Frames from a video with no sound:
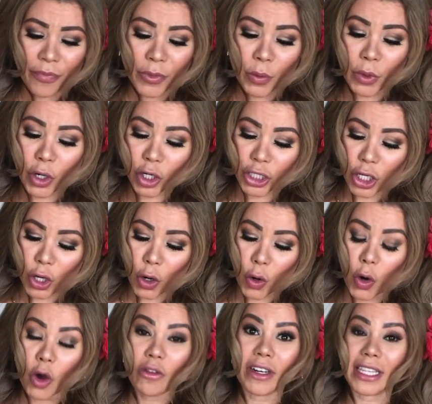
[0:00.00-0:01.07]
We're going to go
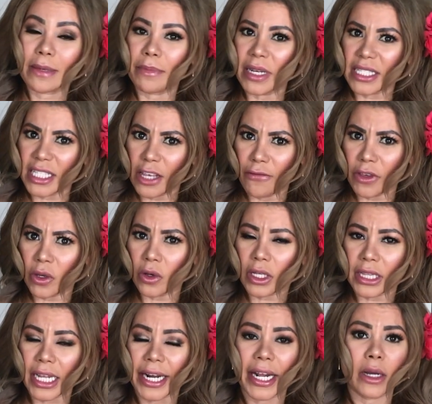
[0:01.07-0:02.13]
over the Pacifico
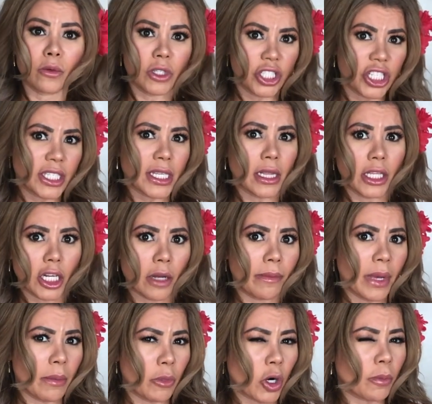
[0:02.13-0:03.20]
Clara, which is a little
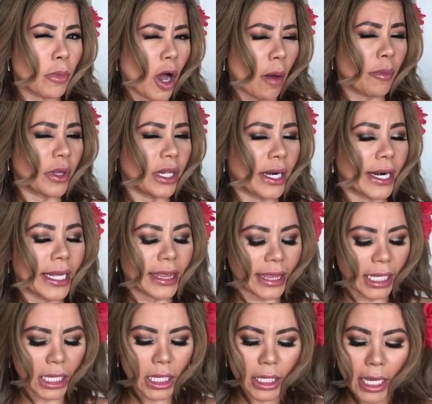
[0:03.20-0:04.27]
bit more popular, I
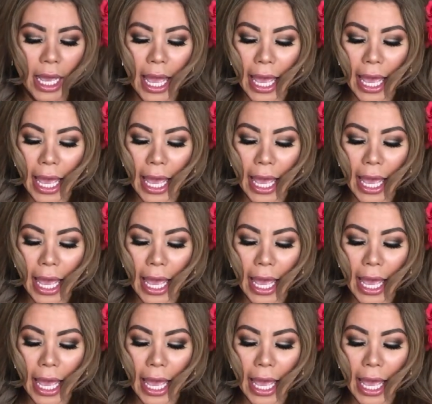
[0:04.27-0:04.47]
think,